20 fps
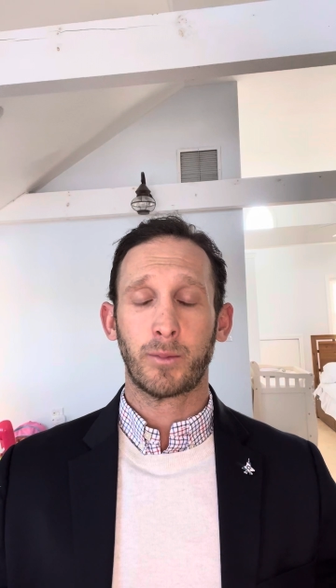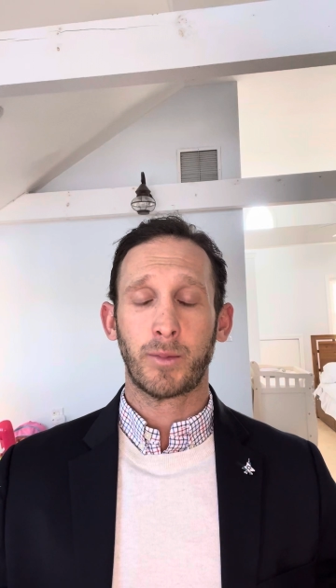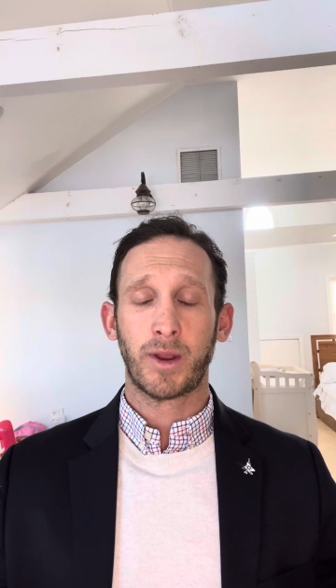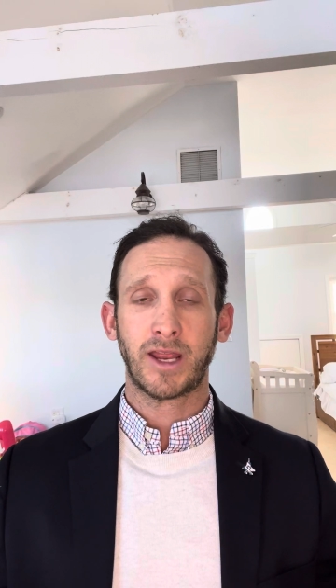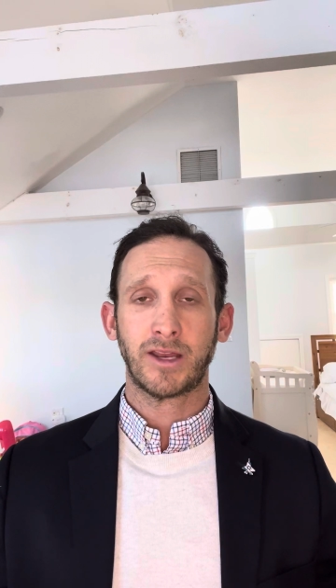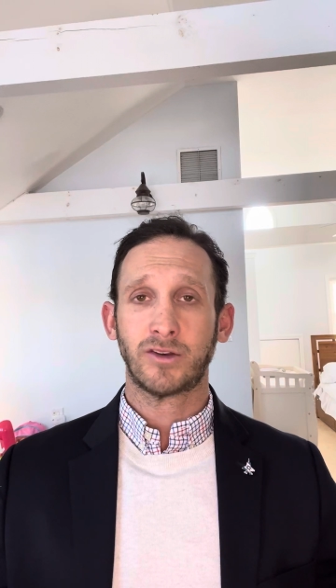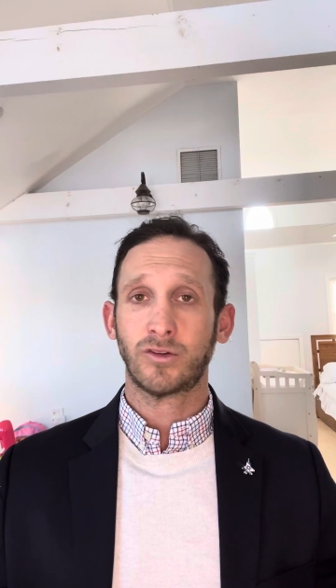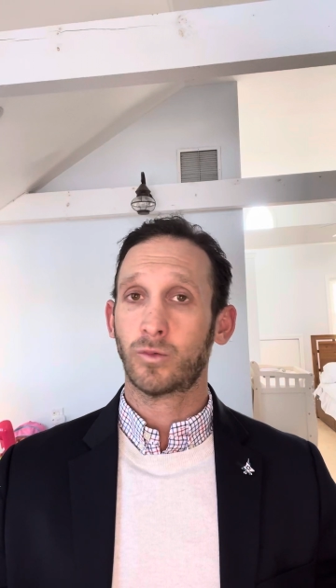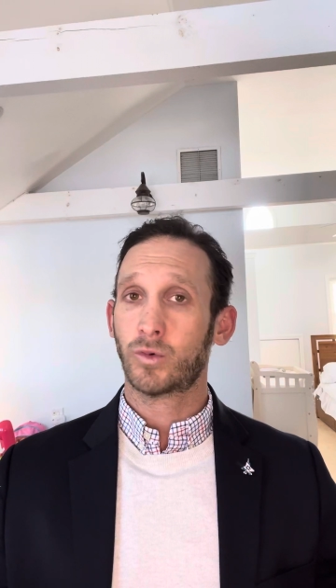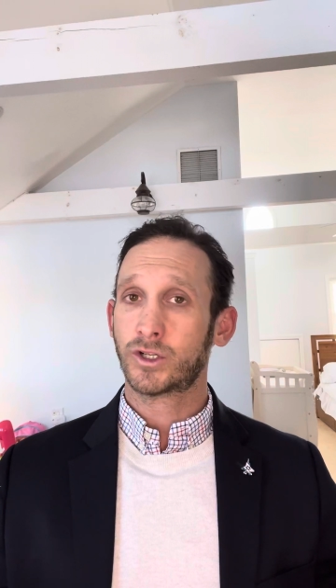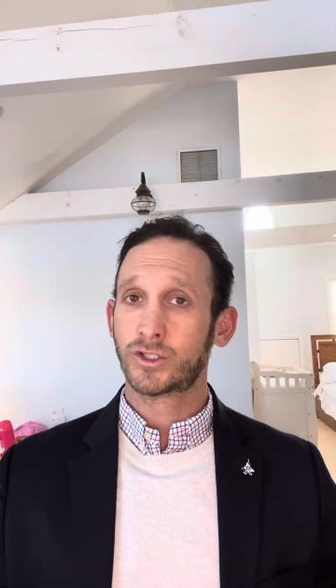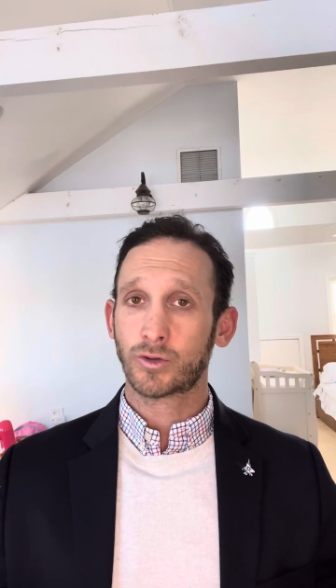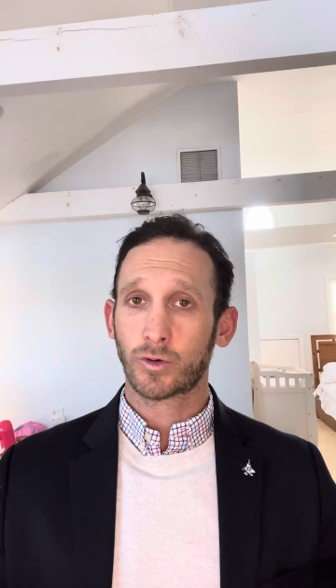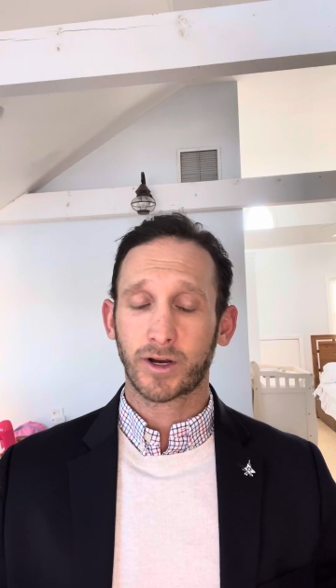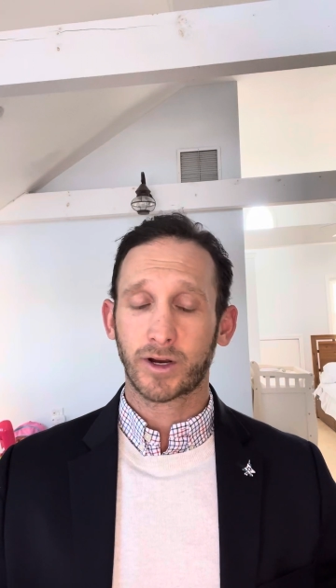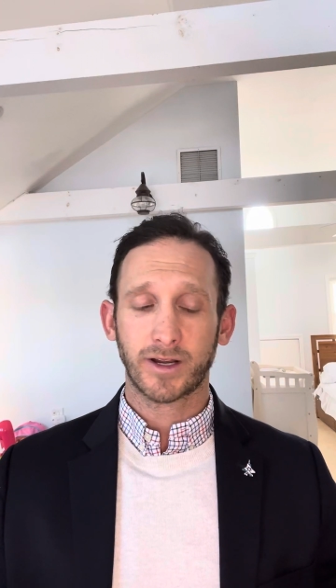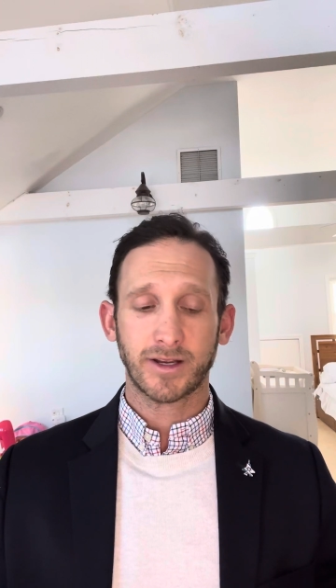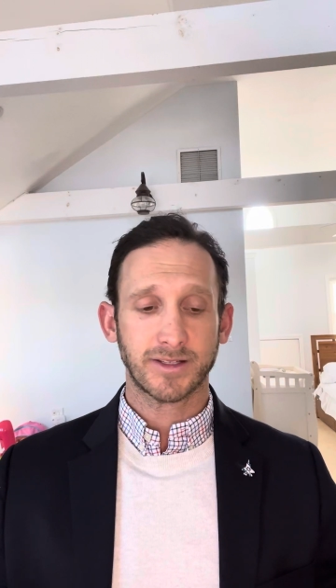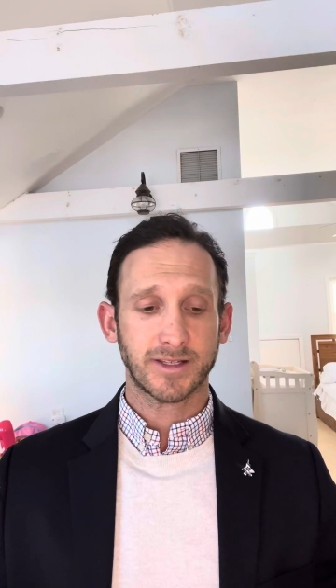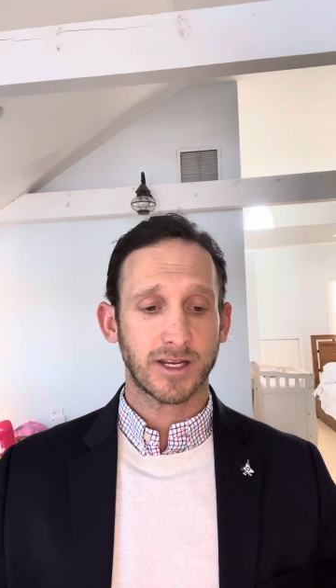made to which
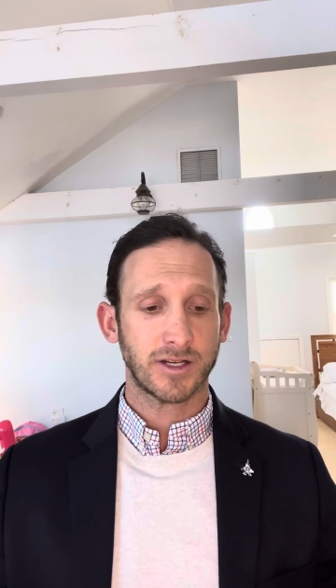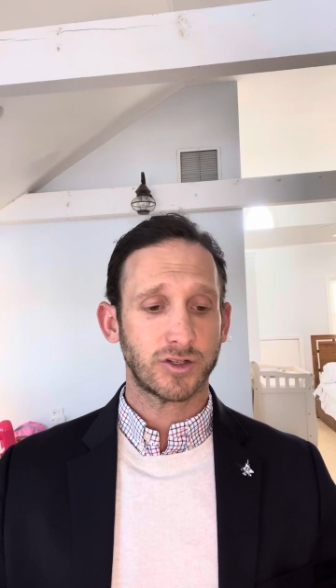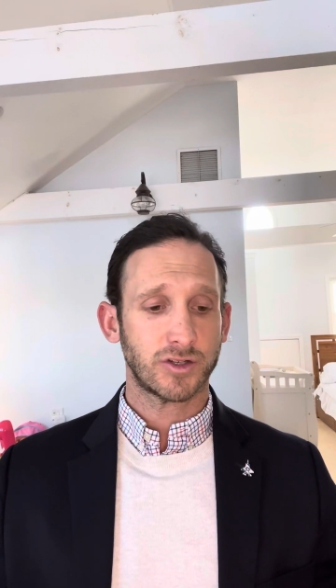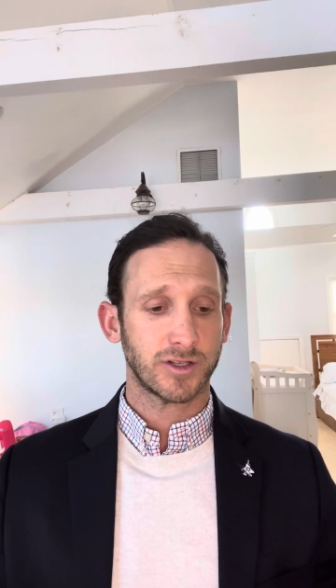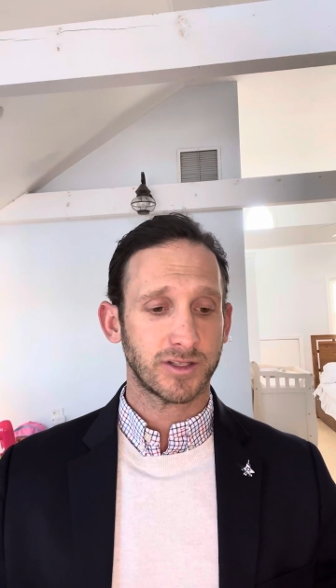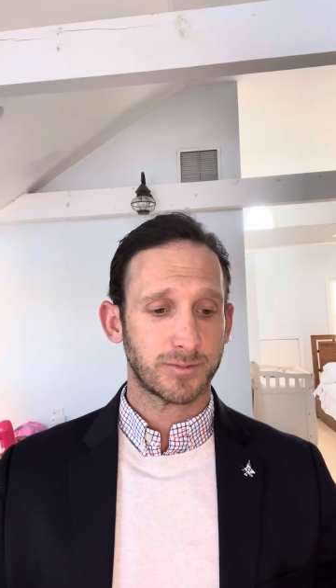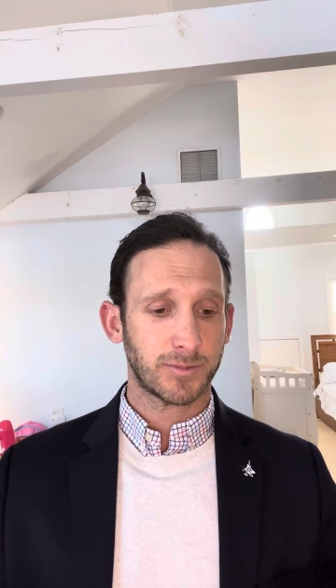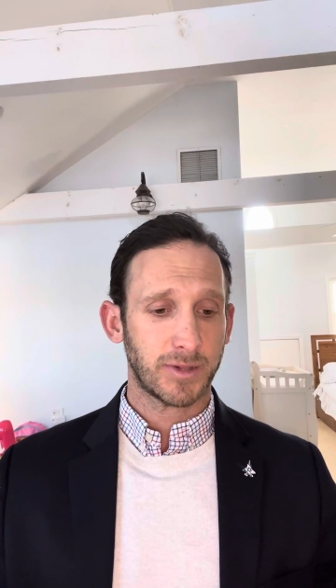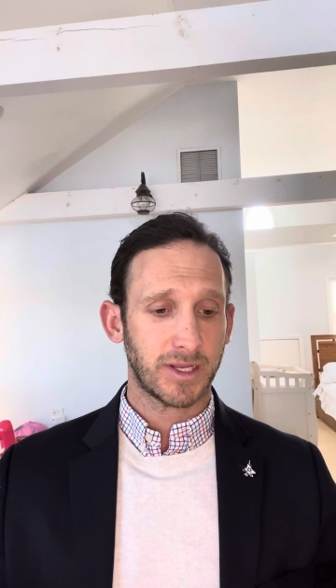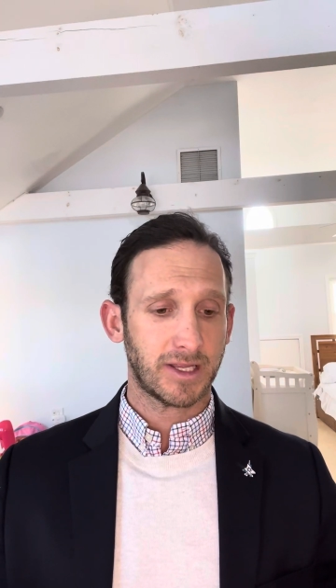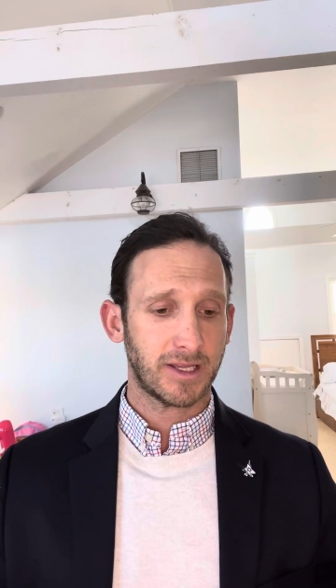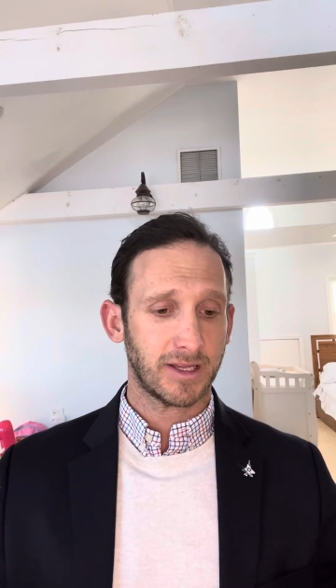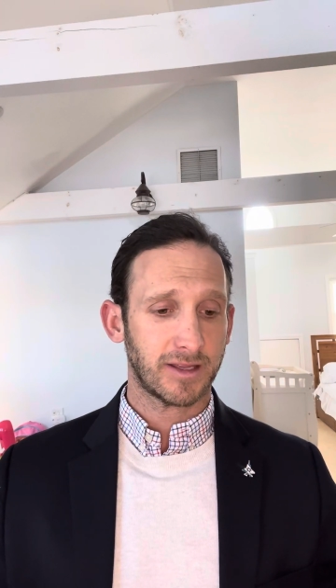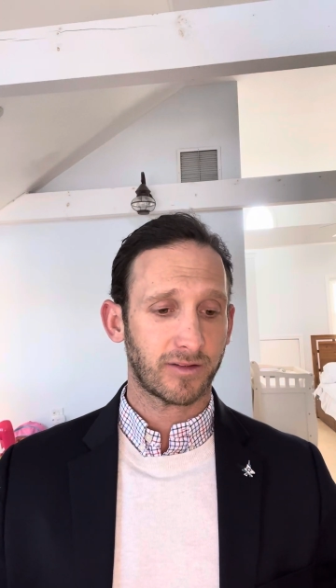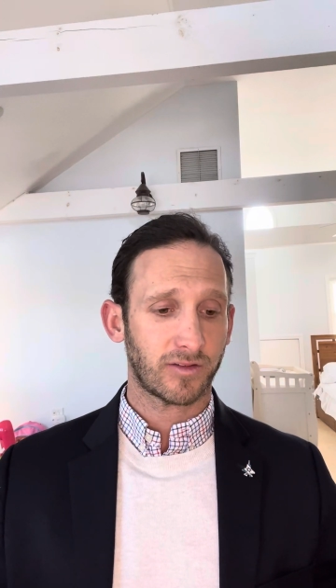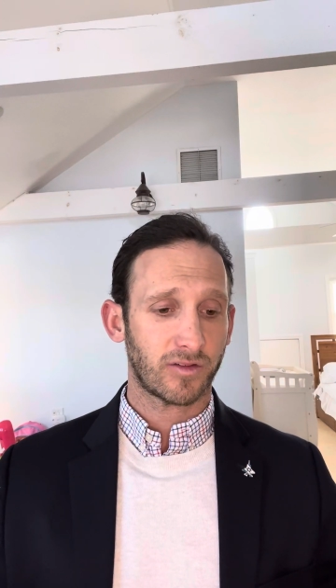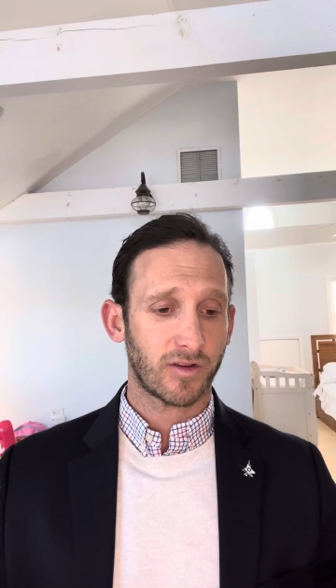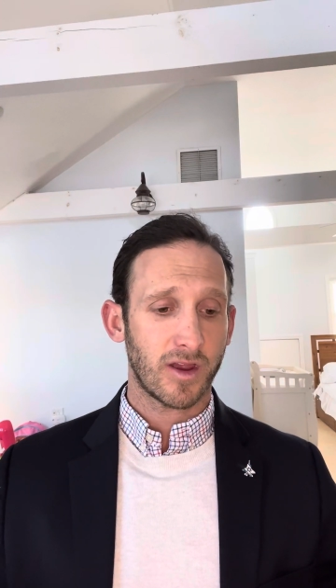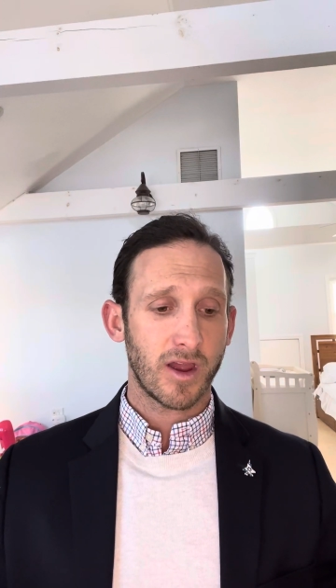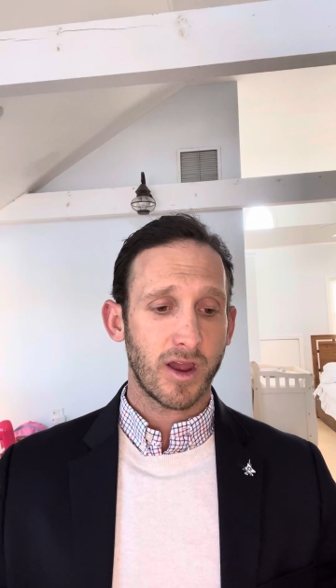organizations, because